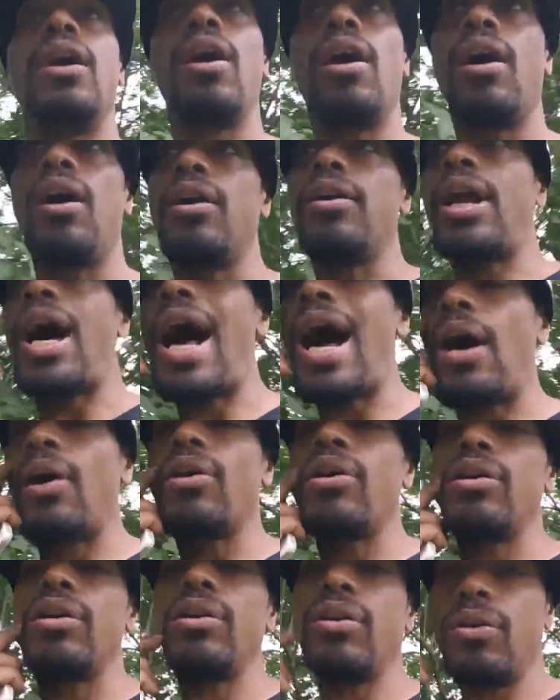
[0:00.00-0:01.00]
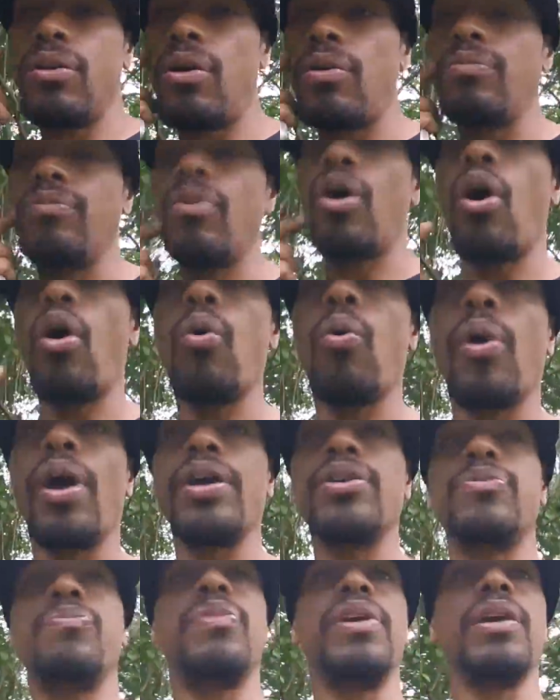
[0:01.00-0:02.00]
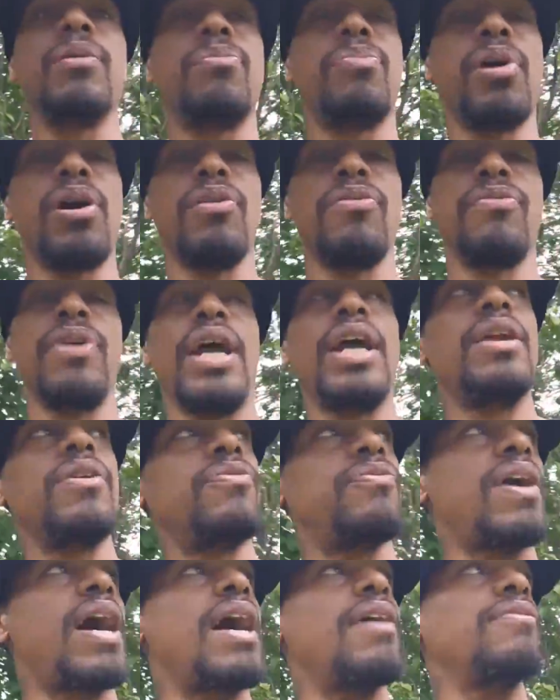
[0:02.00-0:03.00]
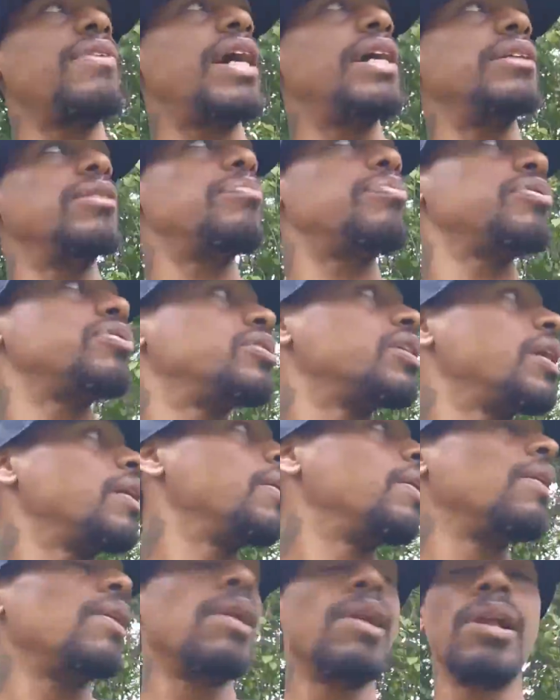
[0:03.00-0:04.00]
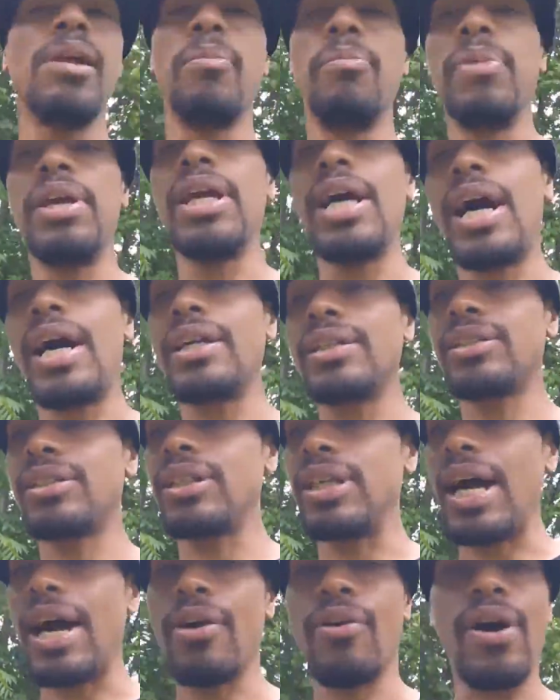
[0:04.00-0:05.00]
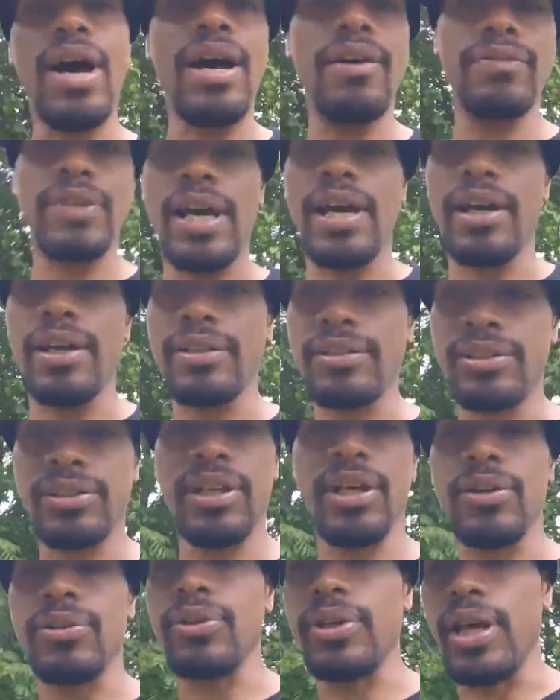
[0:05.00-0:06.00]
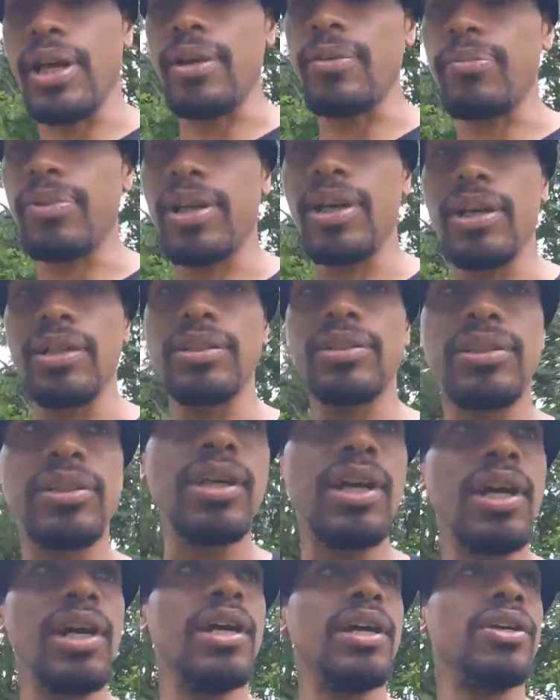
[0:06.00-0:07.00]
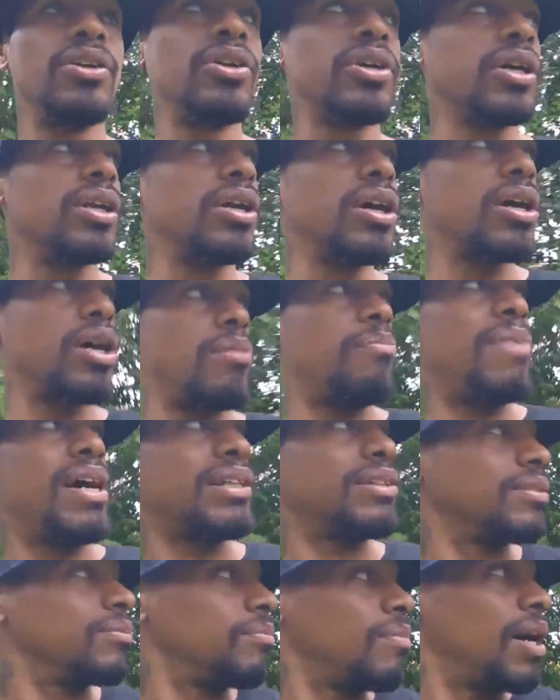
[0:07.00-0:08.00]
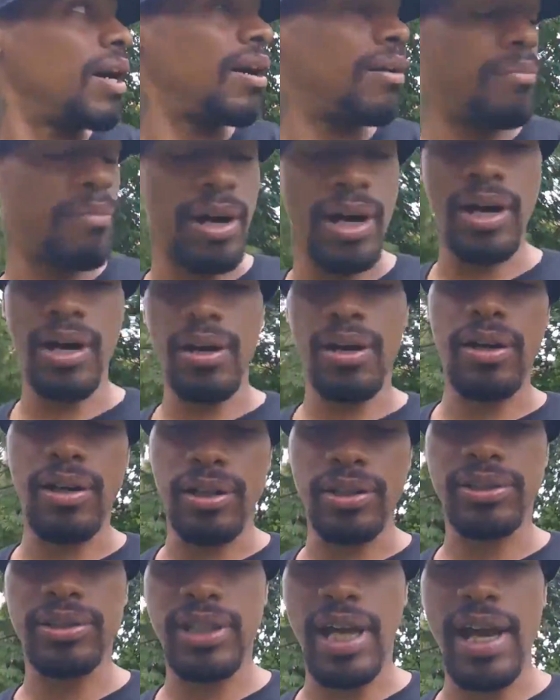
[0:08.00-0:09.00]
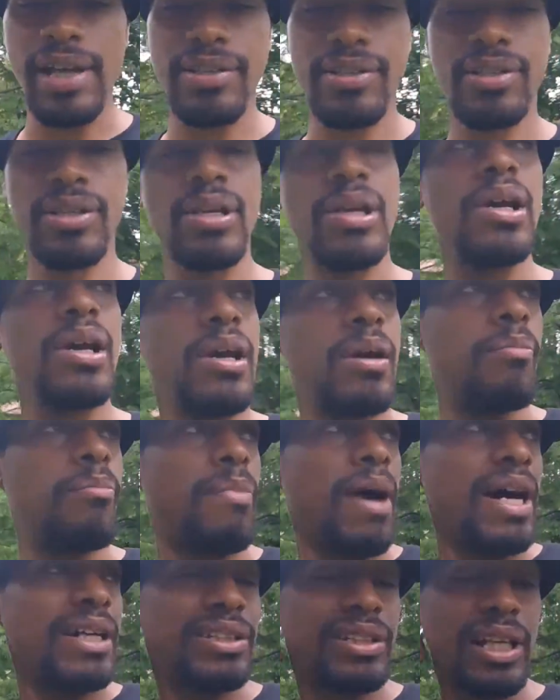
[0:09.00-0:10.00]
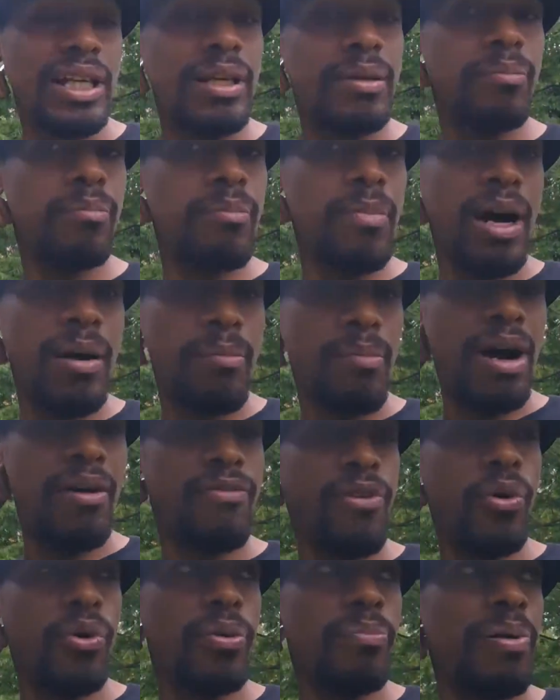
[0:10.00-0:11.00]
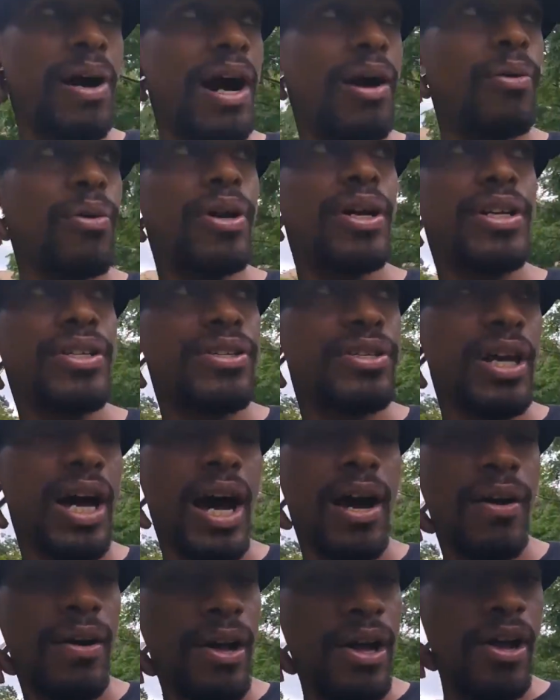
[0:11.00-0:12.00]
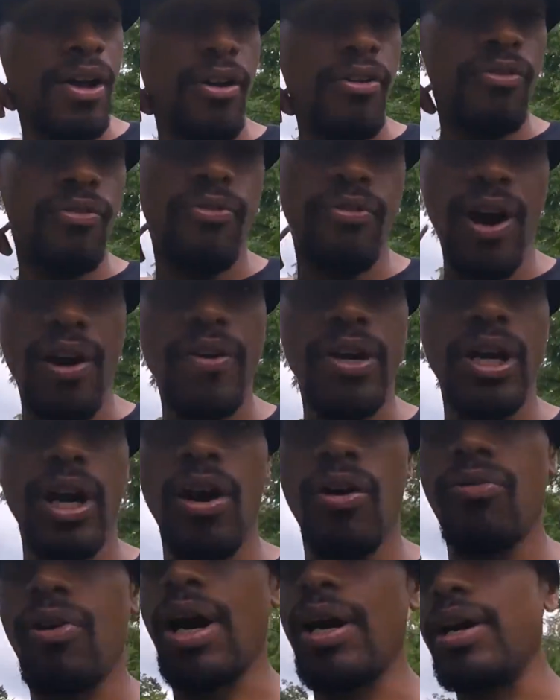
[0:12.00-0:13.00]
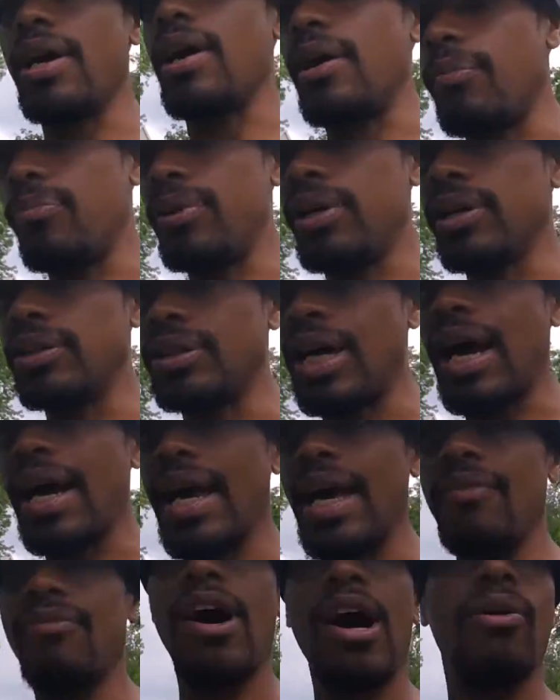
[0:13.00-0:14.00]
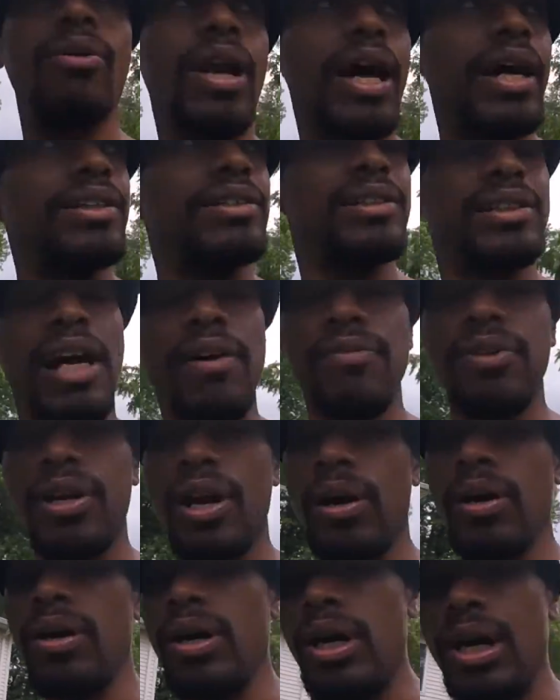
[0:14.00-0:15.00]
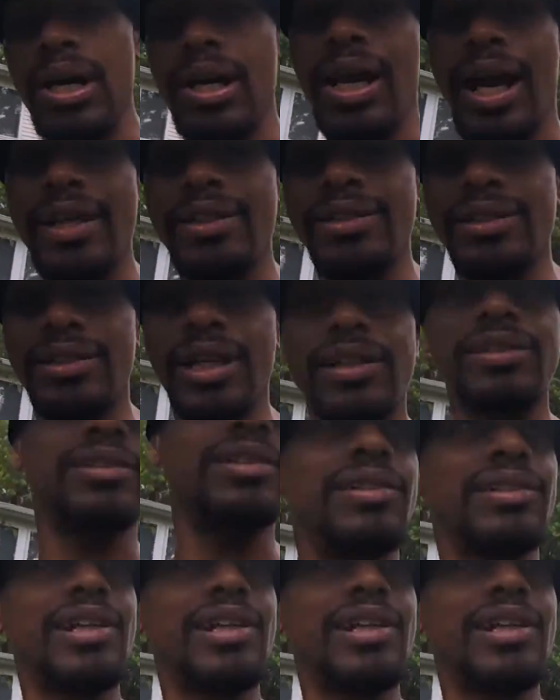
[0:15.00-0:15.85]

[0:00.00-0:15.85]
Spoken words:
on how to always be above 85-90%. Me, honestly, I don't have that skill yet, because you can look up my stats. My voting power is very low right now, because I gave out like 600 to